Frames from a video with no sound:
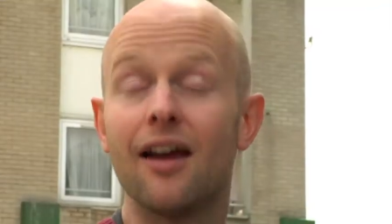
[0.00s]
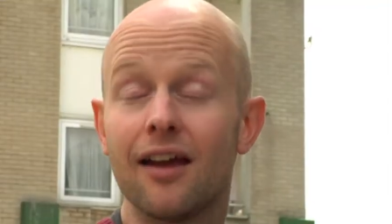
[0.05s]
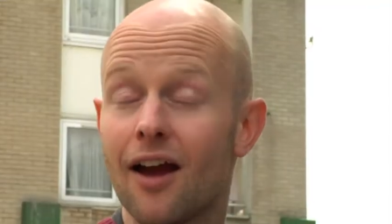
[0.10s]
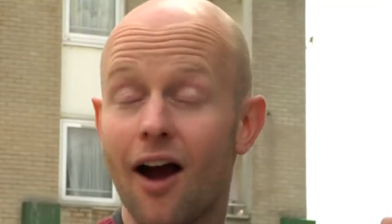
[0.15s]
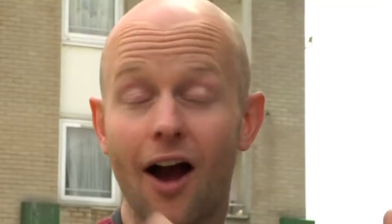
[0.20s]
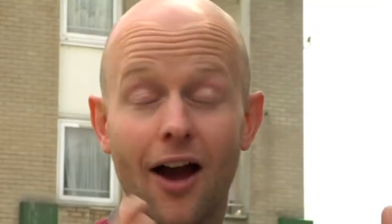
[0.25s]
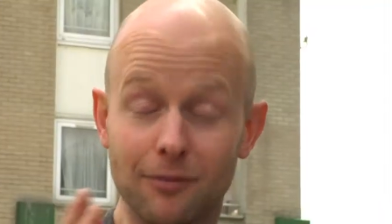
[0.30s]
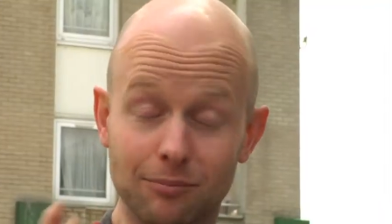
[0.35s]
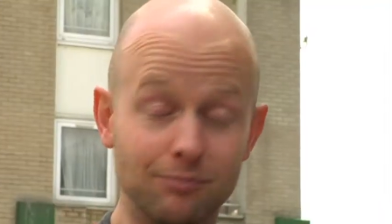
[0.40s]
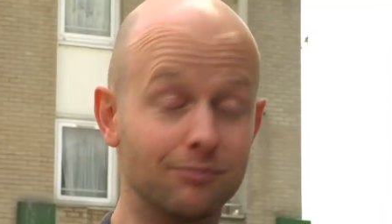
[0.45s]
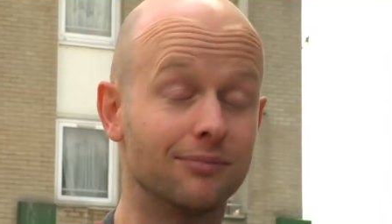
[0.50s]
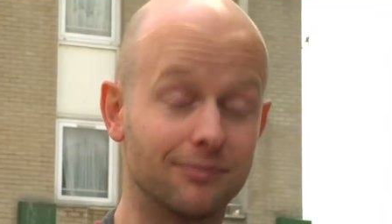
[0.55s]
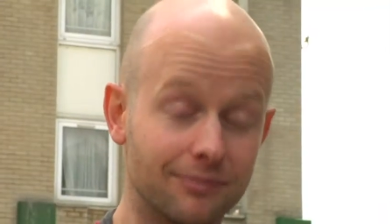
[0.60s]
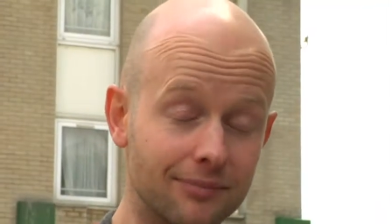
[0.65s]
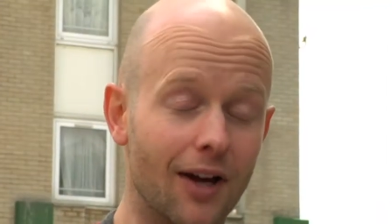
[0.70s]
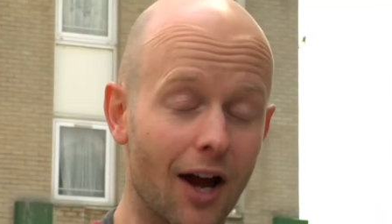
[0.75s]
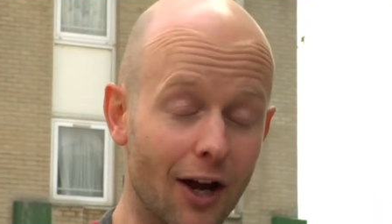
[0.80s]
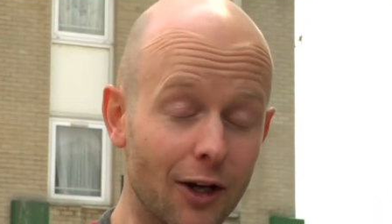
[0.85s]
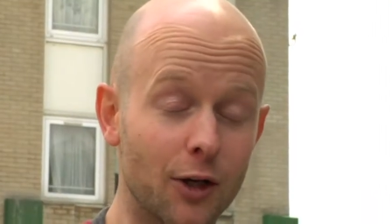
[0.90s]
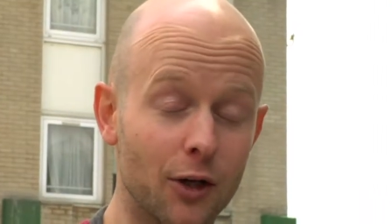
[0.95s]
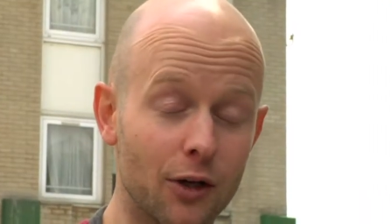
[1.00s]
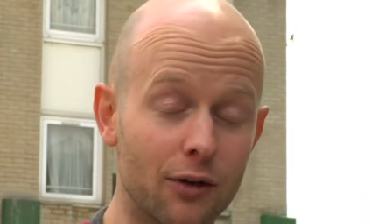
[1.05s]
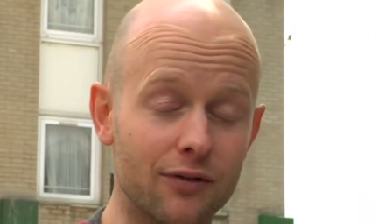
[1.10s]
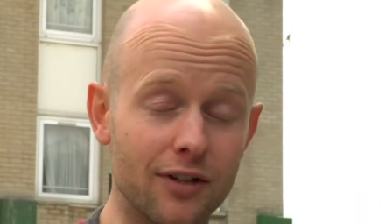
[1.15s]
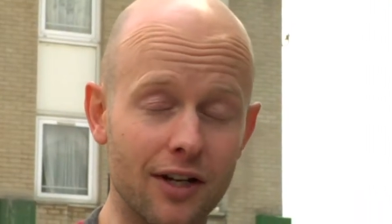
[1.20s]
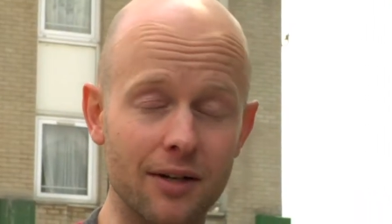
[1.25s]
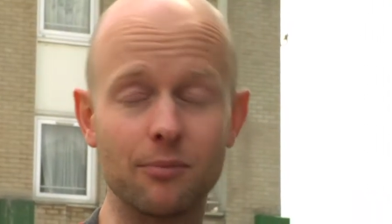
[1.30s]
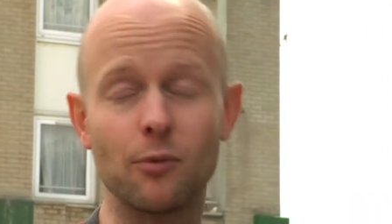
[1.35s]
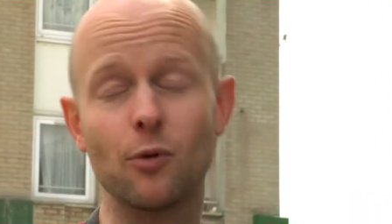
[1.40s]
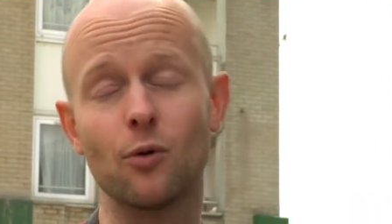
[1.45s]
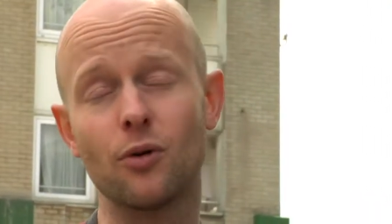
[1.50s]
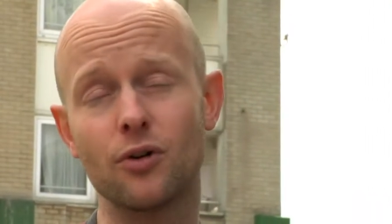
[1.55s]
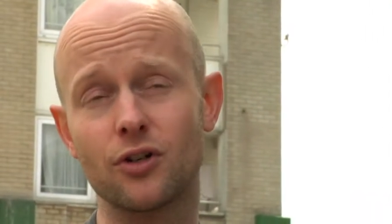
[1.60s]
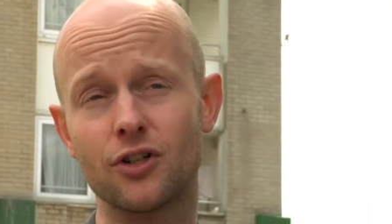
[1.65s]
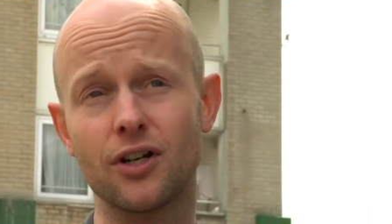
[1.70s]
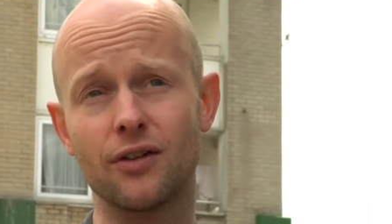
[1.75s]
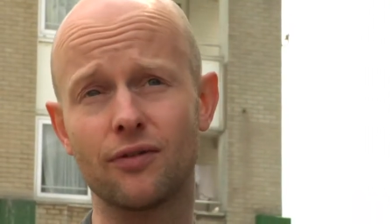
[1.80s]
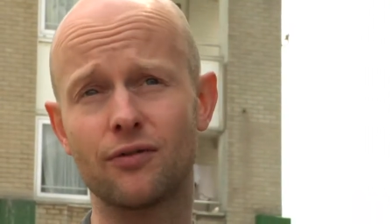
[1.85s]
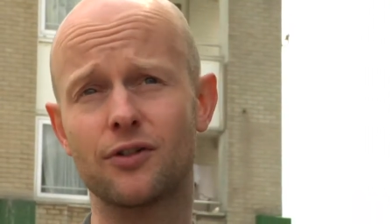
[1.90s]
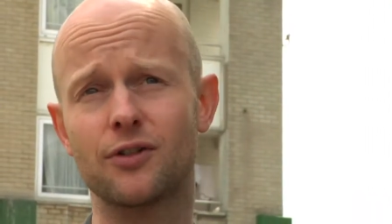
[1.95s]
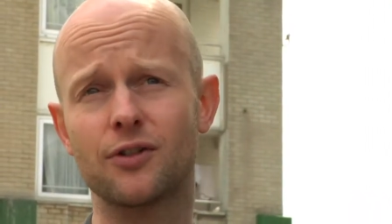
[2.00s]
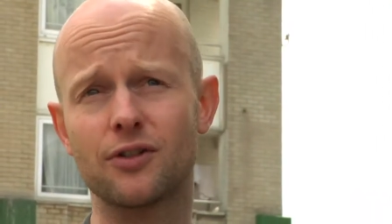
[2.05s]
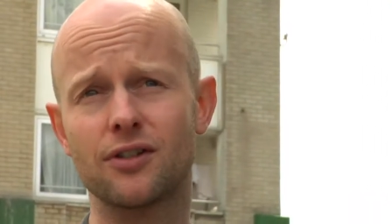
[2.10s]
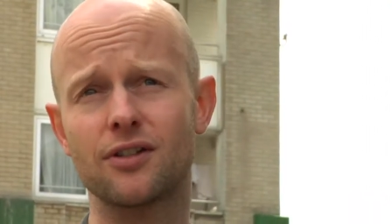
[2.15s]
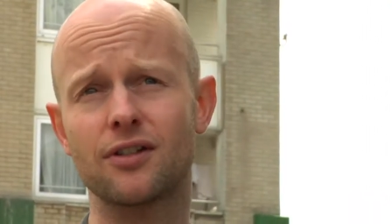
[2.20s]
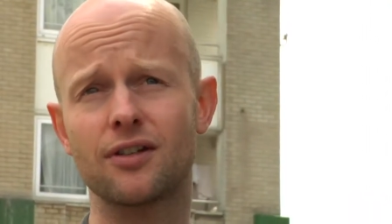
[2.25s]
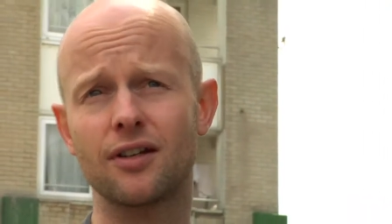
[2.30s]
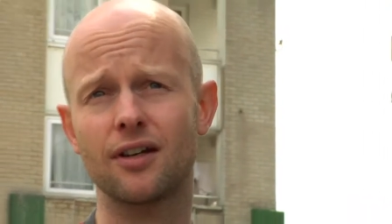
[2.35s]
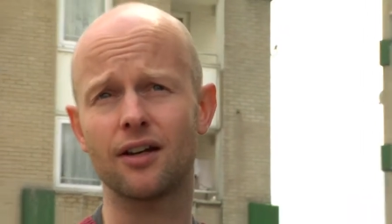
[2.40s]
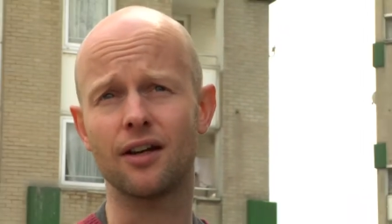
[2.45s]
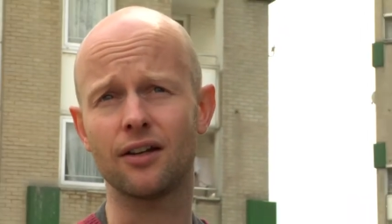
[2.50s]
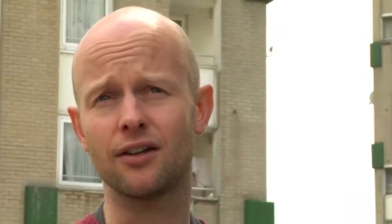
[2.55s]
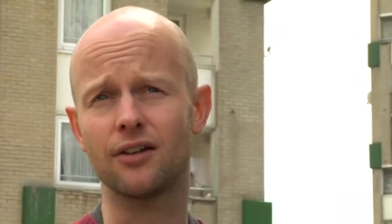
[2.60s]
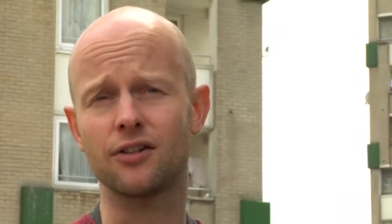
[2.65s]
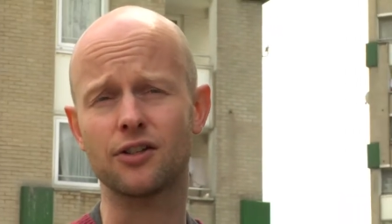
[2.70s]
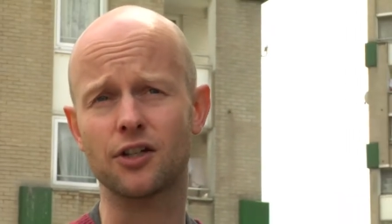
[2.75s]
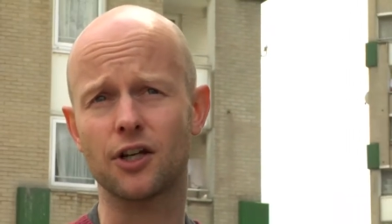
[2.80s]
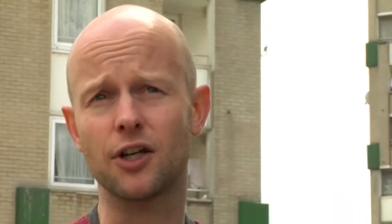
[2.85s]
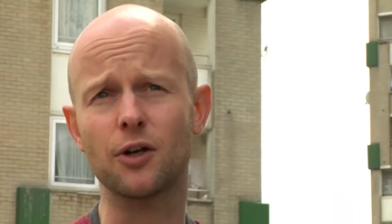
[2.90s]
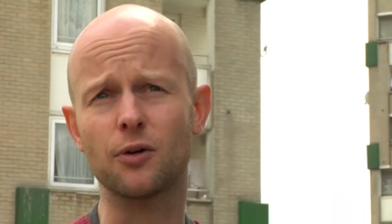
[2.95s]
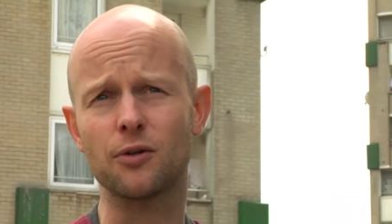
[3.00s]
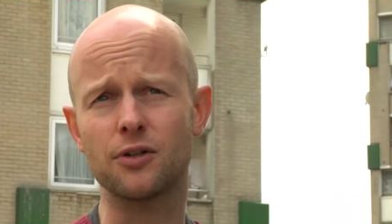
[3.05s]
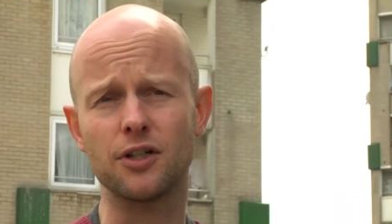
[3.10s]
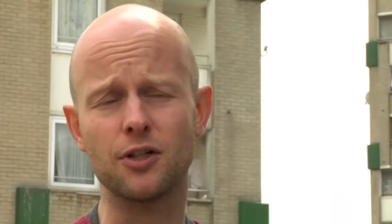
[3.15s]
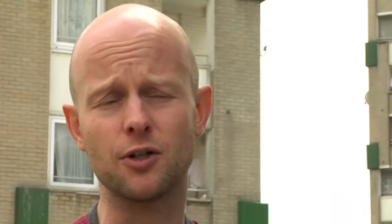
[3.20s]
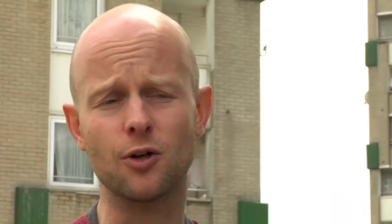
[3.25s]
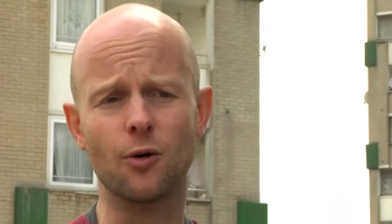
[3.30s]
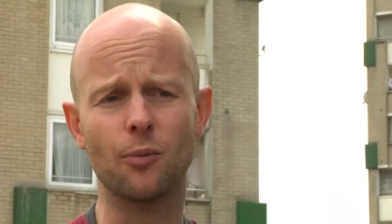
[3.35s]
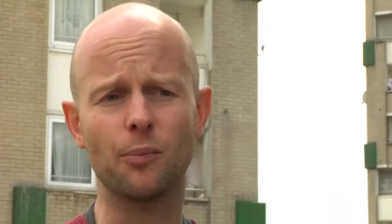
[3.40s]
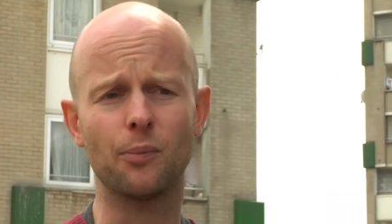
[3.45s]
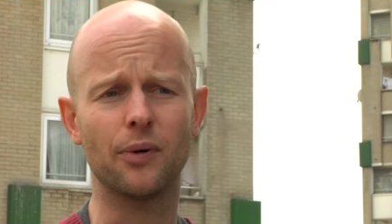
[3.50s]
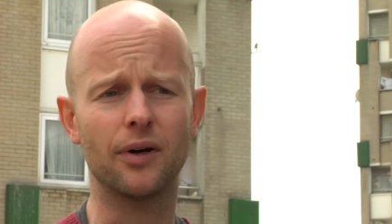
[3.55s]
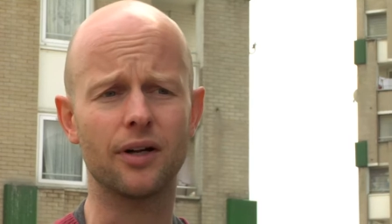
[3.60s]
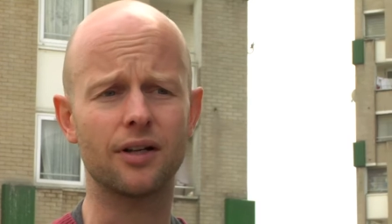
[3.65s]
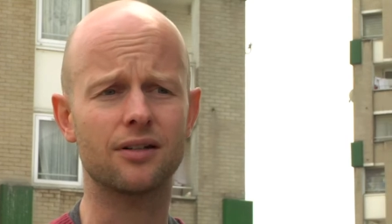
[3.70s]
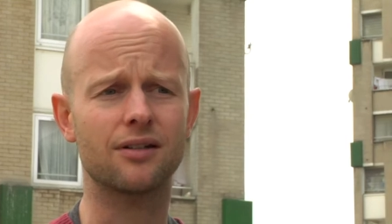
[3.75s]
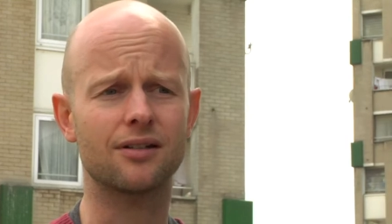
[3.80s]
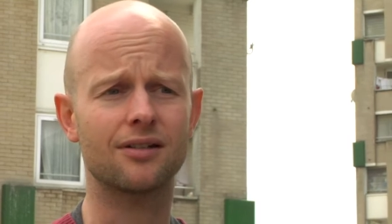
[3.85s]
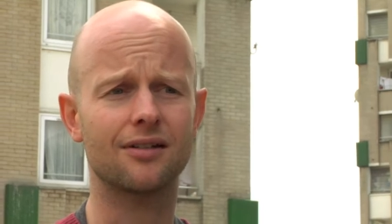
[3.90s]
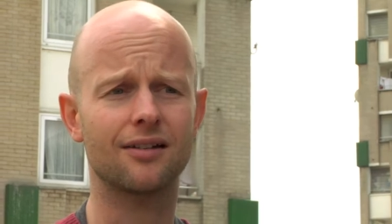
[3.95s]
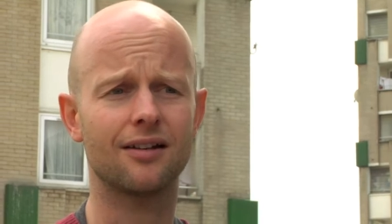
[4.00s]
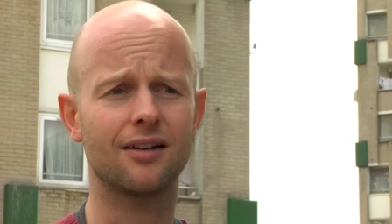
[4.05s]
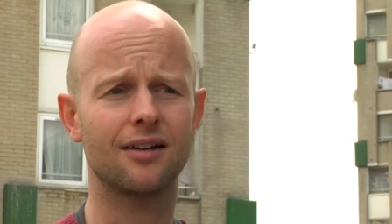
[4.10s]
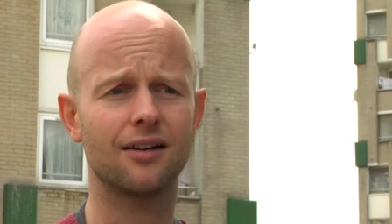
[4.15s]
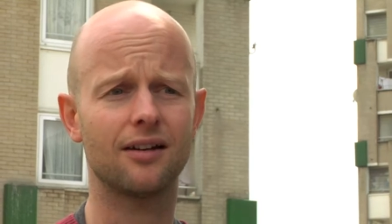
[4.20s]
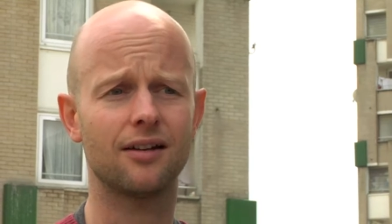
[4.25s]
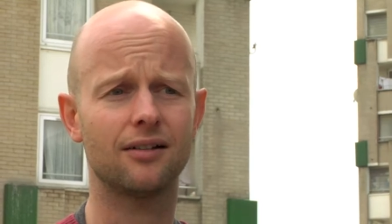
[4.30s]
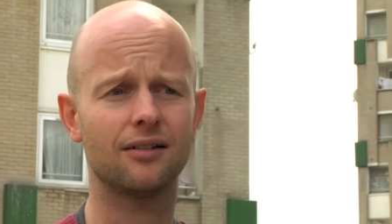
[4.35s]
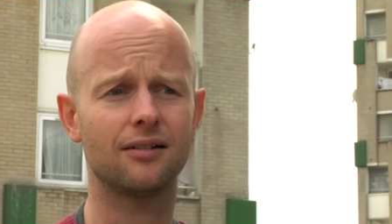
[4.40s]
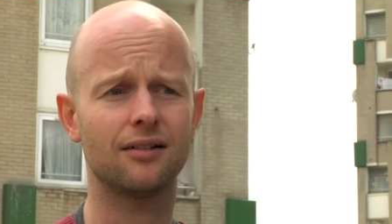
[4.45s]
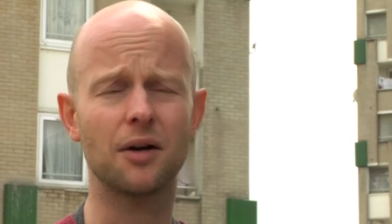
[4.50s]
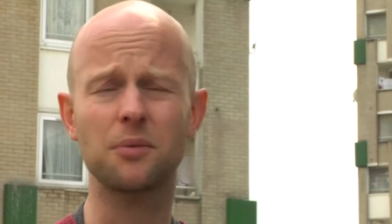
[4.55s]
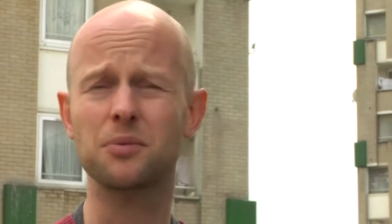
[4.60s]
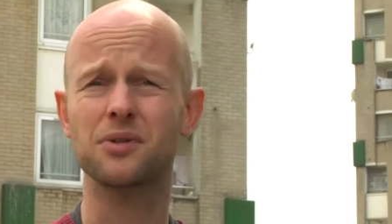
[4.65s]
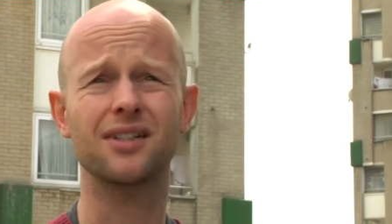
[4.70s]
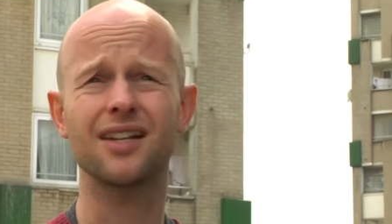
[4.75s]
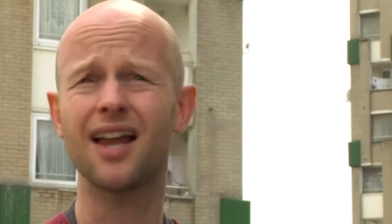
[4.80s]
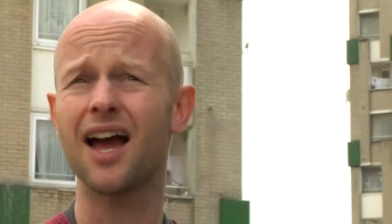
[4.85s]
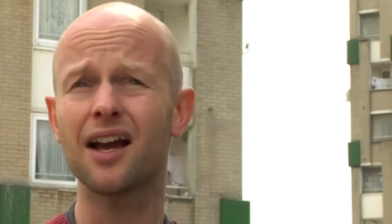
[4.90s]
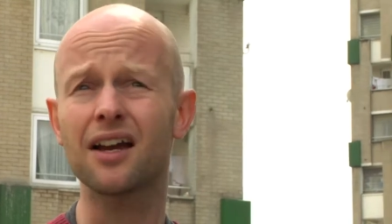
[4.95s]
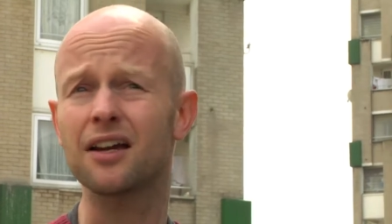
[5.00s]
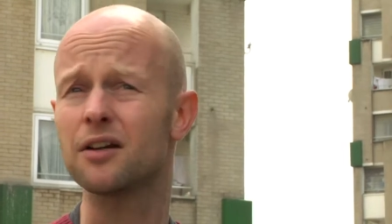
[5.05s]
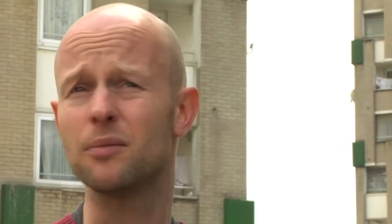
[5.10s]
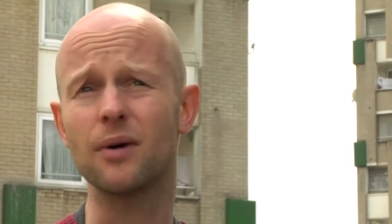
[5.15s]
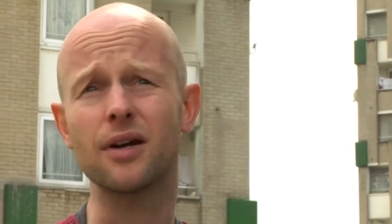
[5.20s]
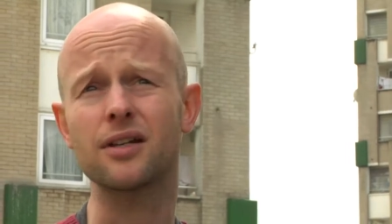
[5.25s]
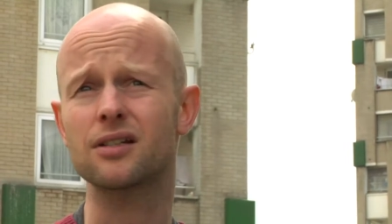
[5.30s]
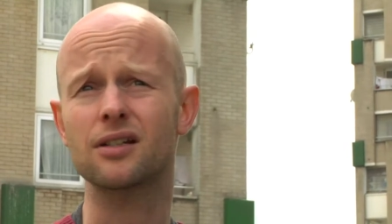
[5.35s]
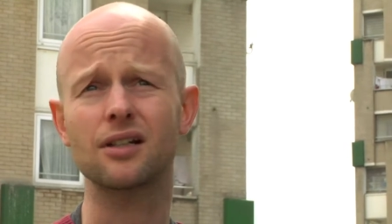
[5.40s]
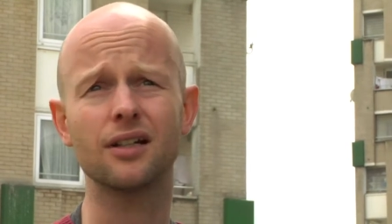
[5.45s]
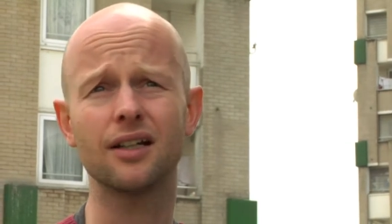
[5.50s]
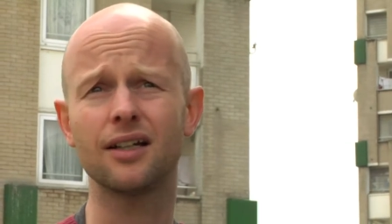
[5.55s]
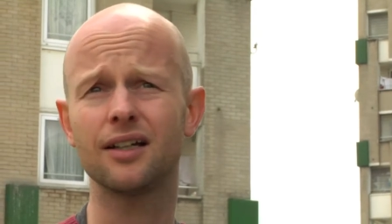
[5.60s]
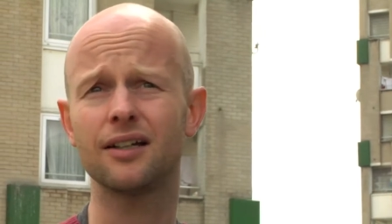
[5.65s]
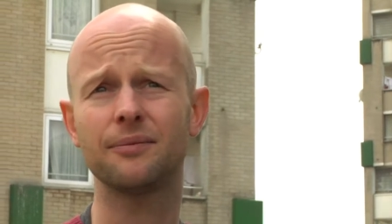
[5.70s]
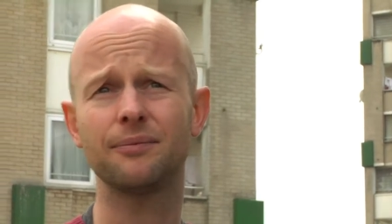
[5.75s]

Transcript: I, I could have done more shifts at the security job, but I was knackered basically.